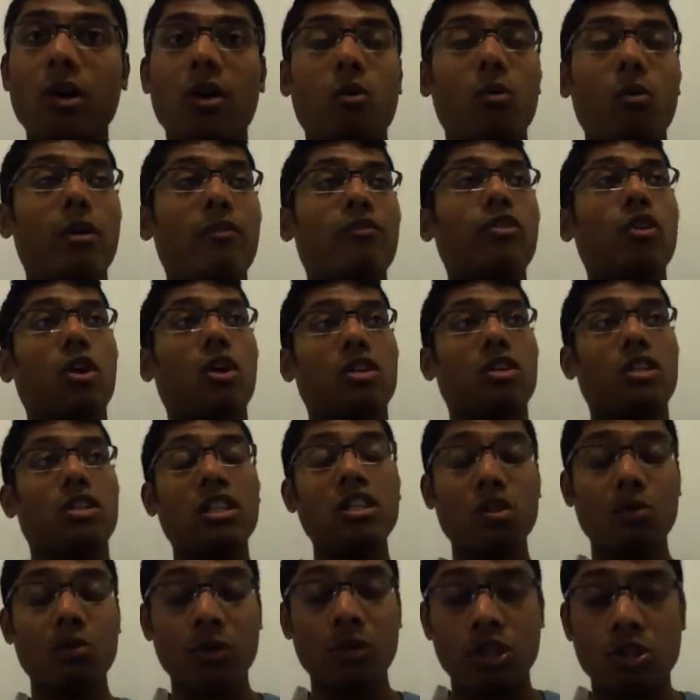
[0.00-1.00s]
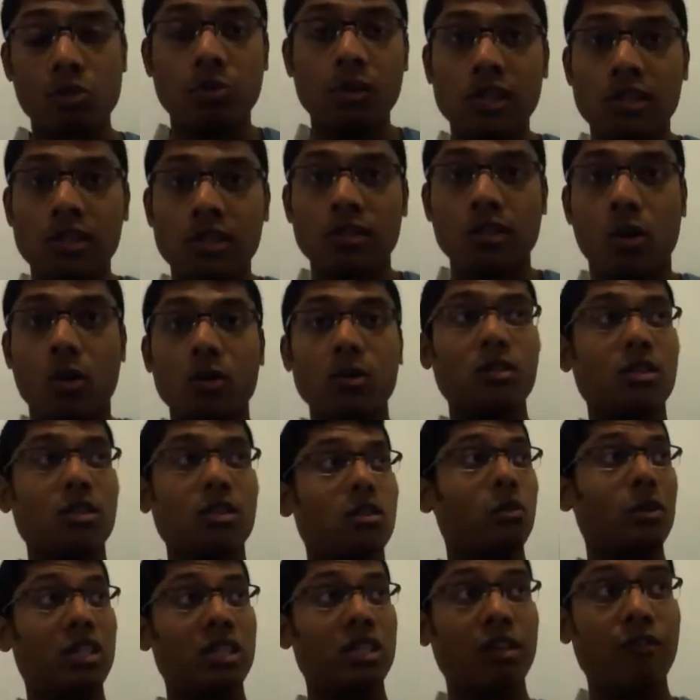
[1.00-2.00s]
We've got individual souls
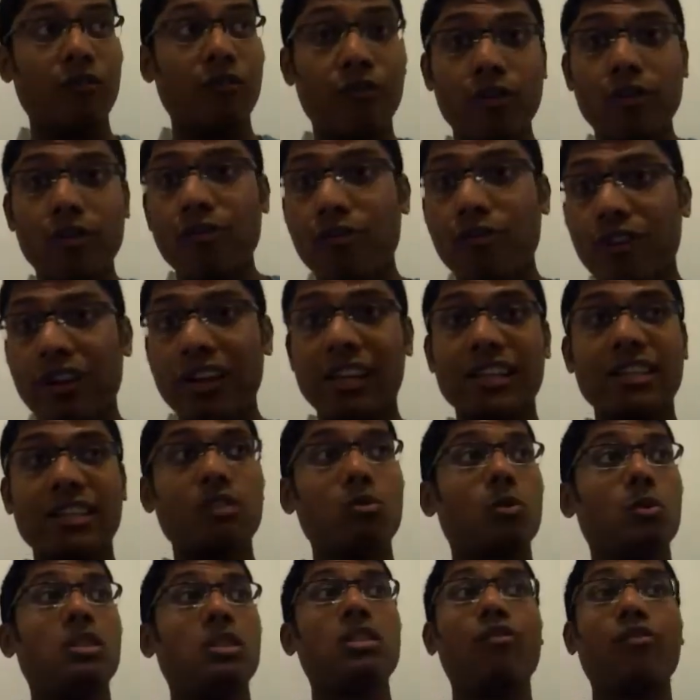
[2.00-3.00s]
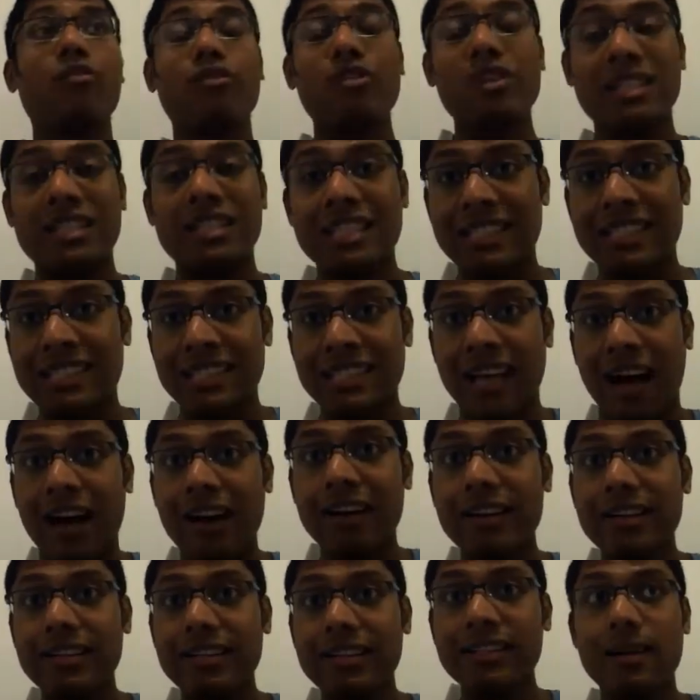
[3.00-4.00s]
with different feelings, with different
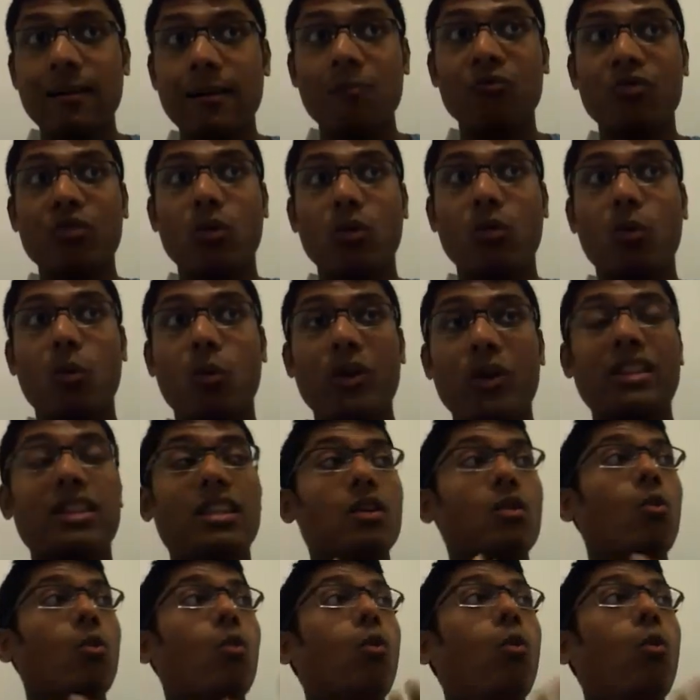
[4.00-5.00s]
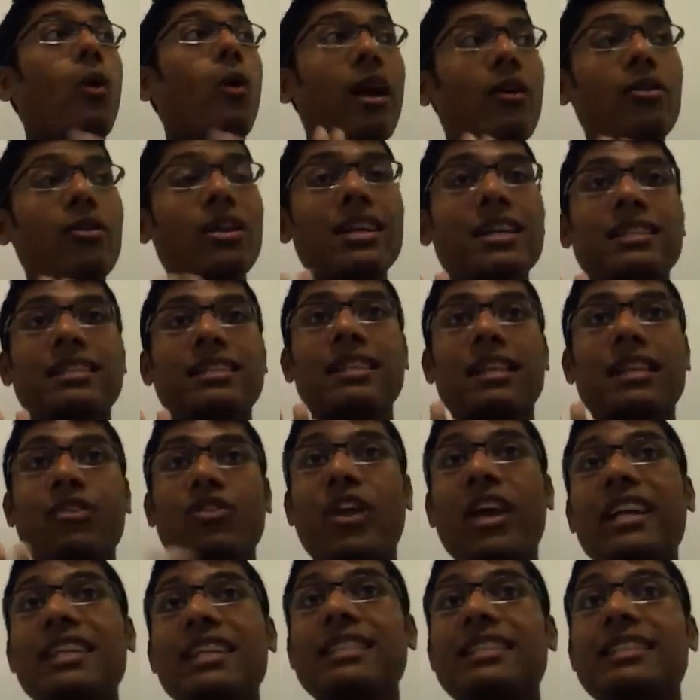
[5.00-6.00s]
desires, with various
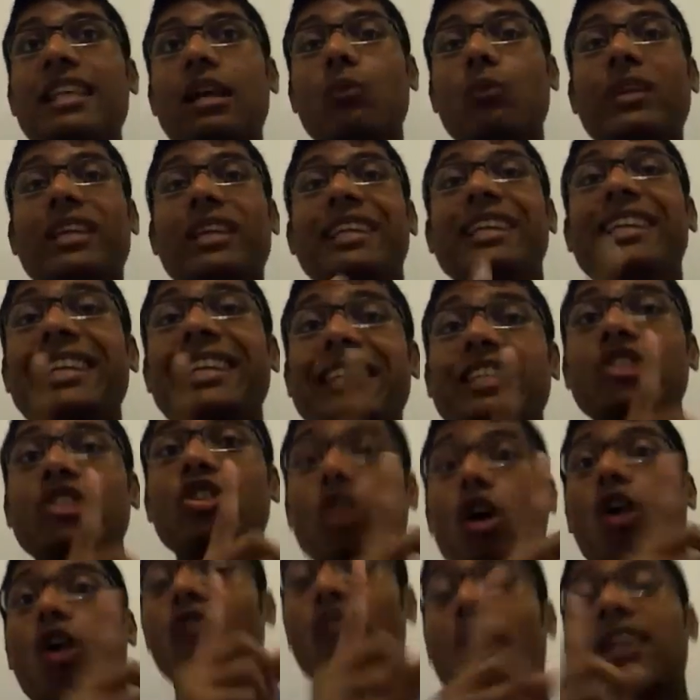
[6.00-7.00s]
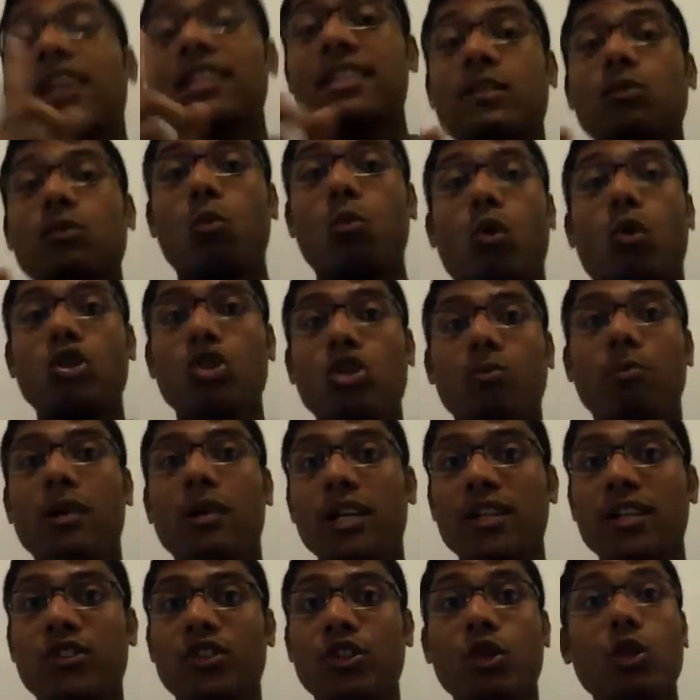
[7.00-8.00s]
things that we each of us want to
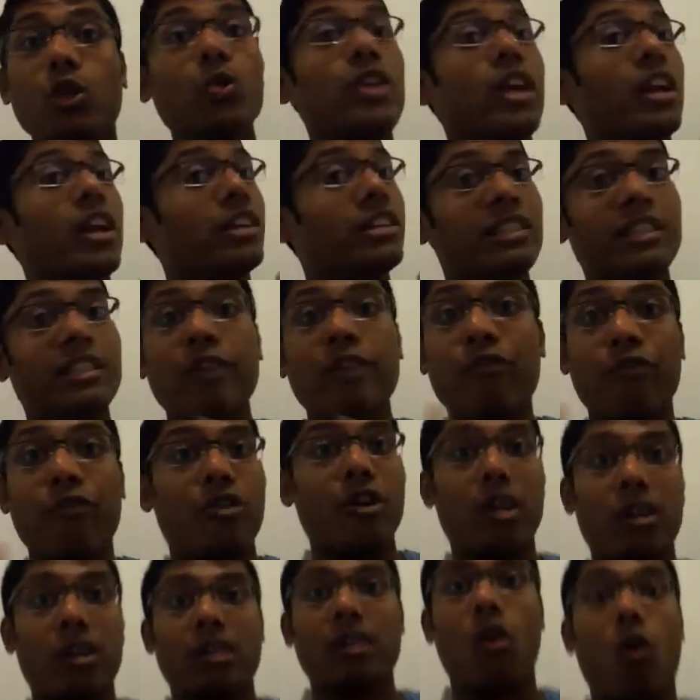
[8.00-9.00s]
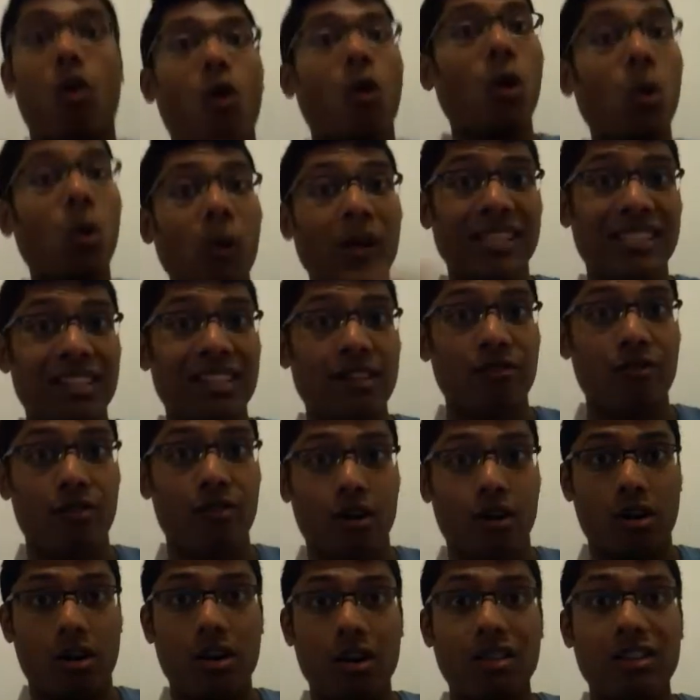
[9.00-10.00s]
pursue. They're different. They're always
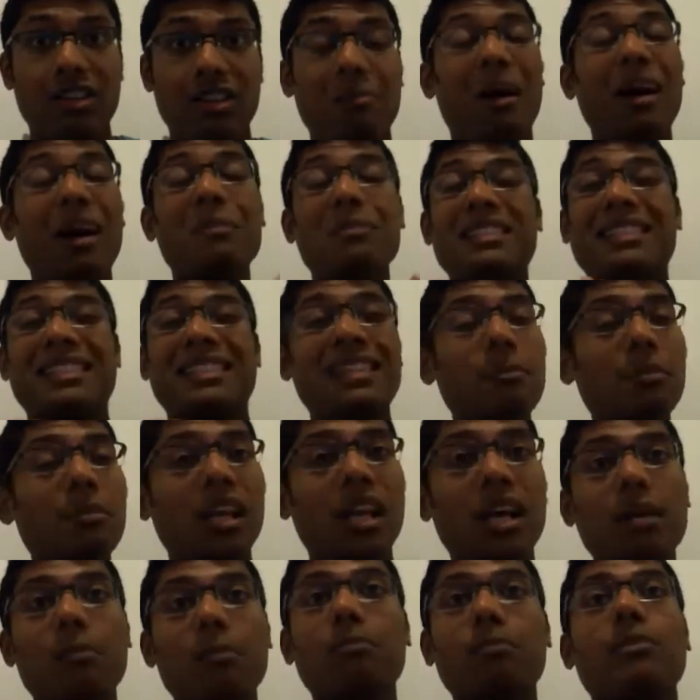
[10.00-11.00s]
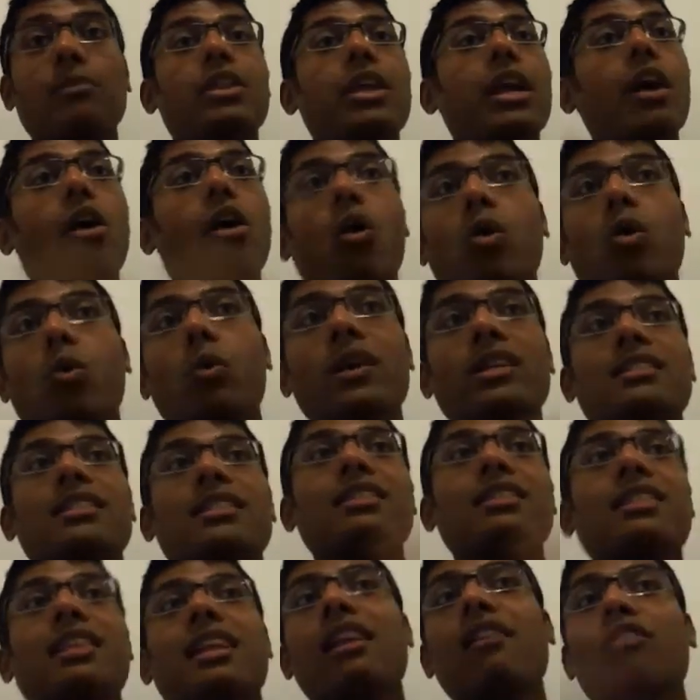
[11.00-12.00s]
different. They might be similar. They're
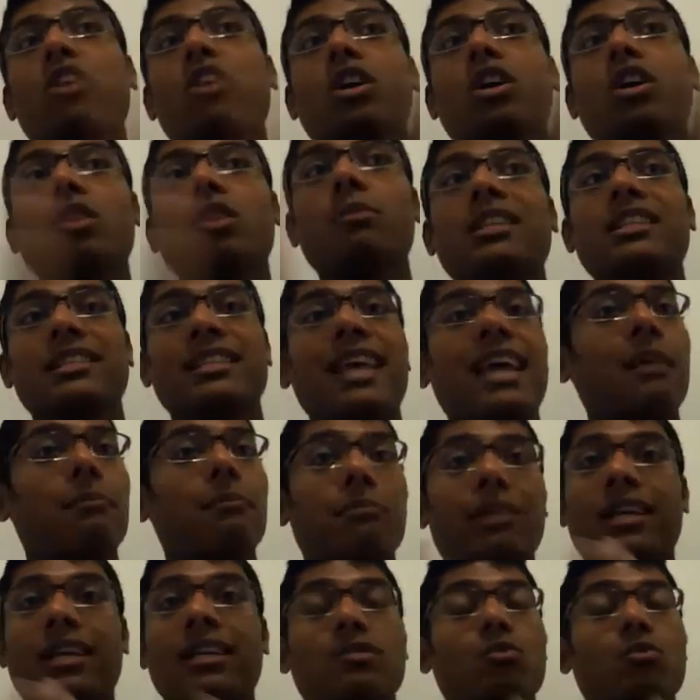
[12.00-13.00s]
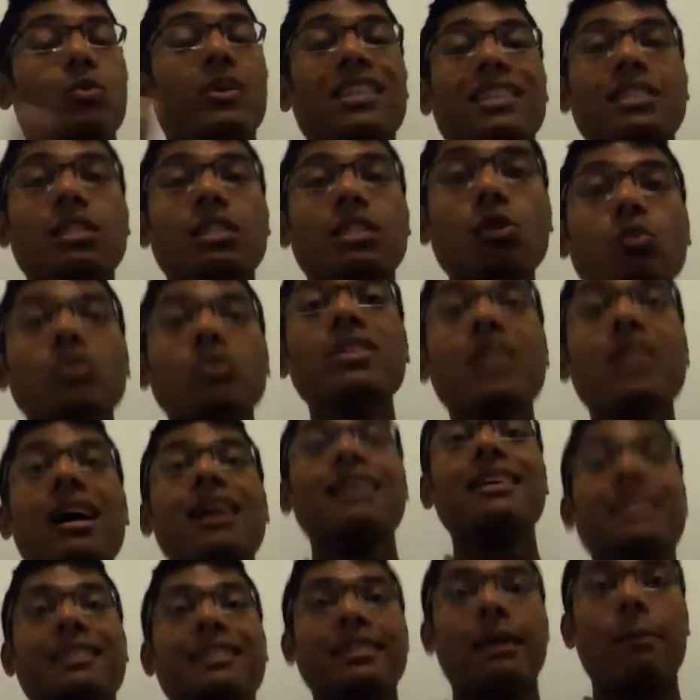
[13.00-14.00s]
never going to be the same because we're two
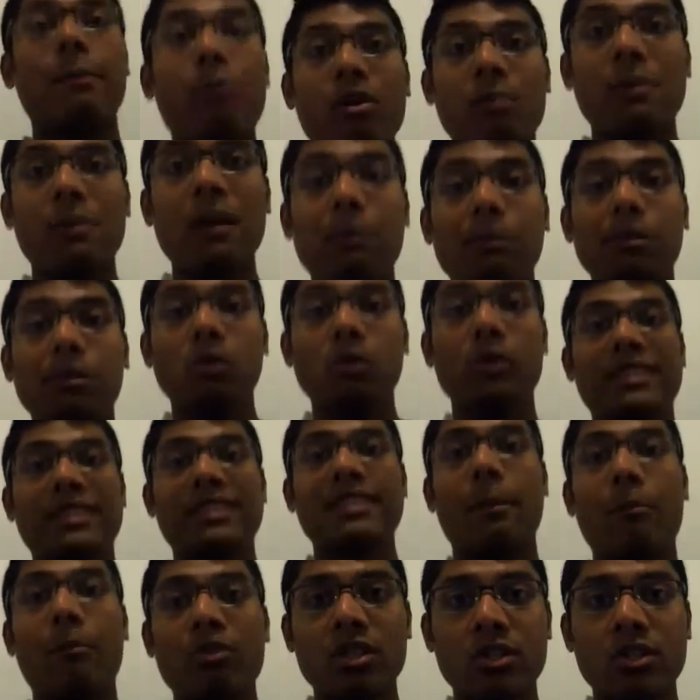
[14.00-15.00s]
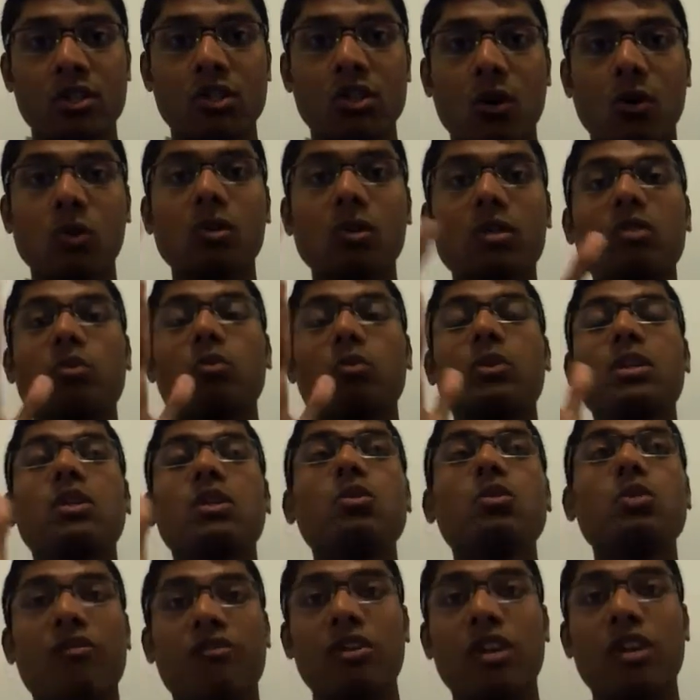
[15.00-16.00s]
separate people with separate souls. We're
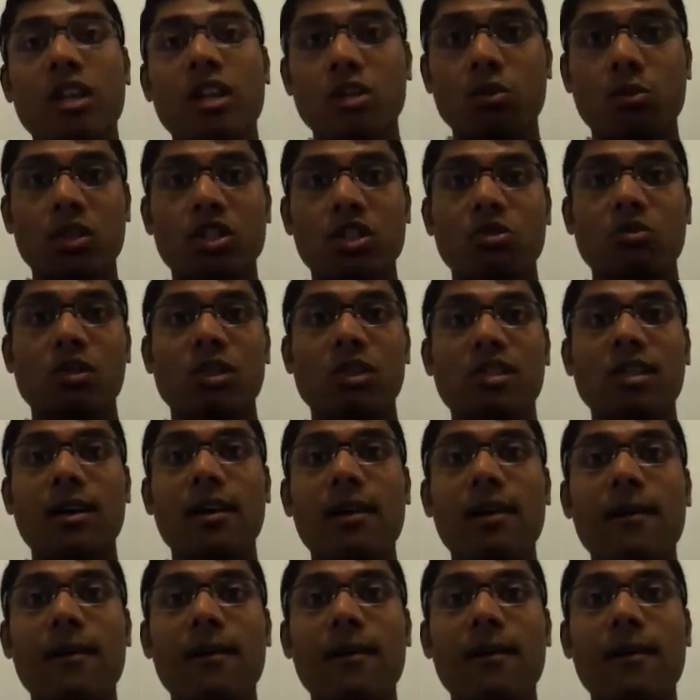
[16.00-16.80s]
two different individuals.